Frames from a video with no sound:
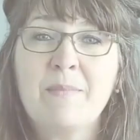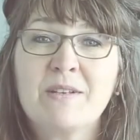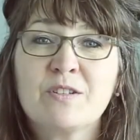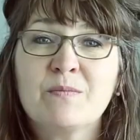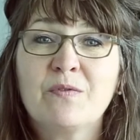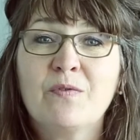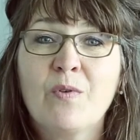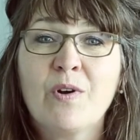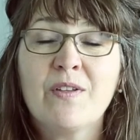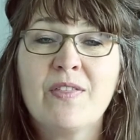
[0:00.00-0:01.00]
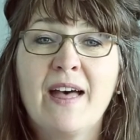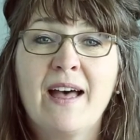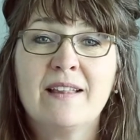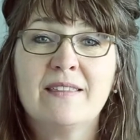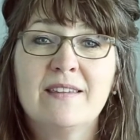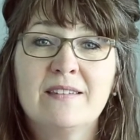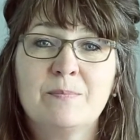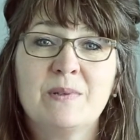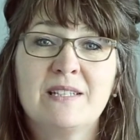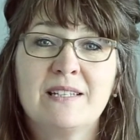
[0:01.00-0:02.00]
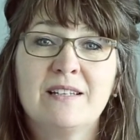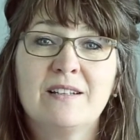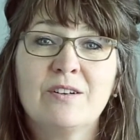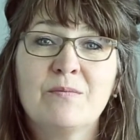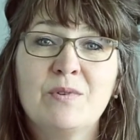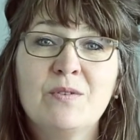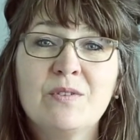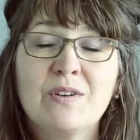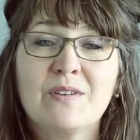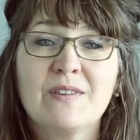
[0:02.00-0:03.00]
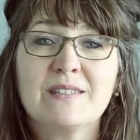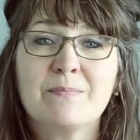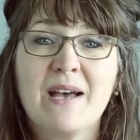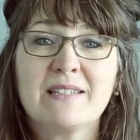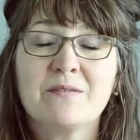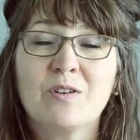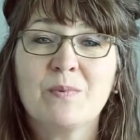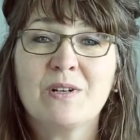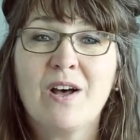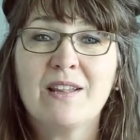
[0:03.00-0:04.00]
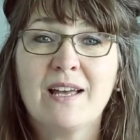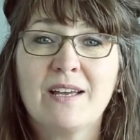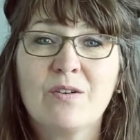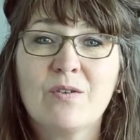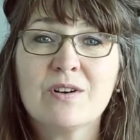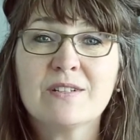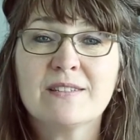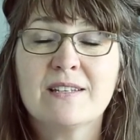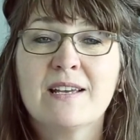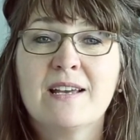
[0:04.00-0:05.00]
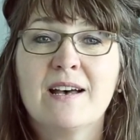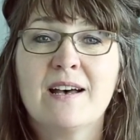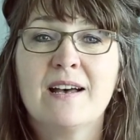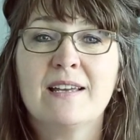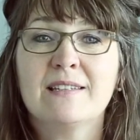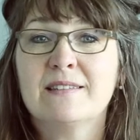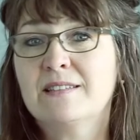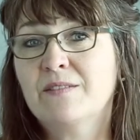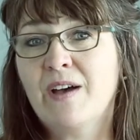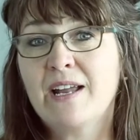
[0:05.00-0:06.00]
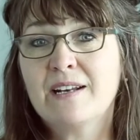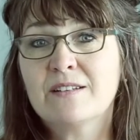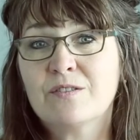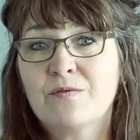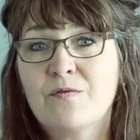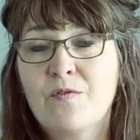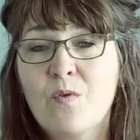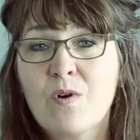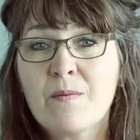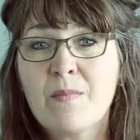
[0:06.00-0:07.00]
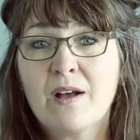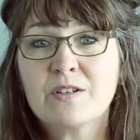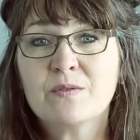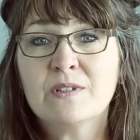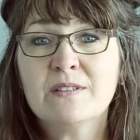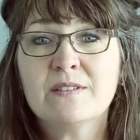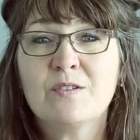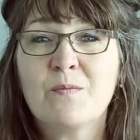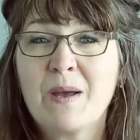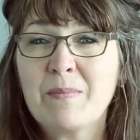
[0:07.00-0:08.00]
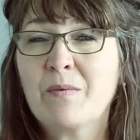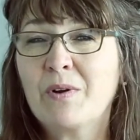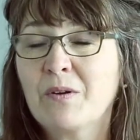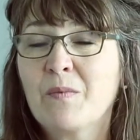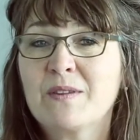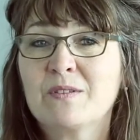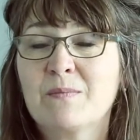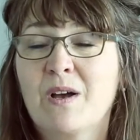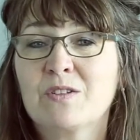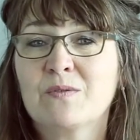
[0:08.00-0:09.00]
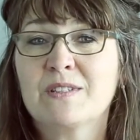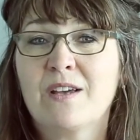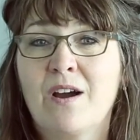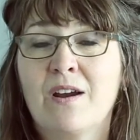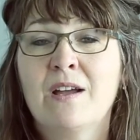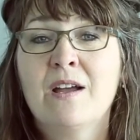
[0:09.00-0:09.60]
I mentioned before that this particular MOOC, this massive open online course, is divided into 4 modules, so you might be wondering what those modules are.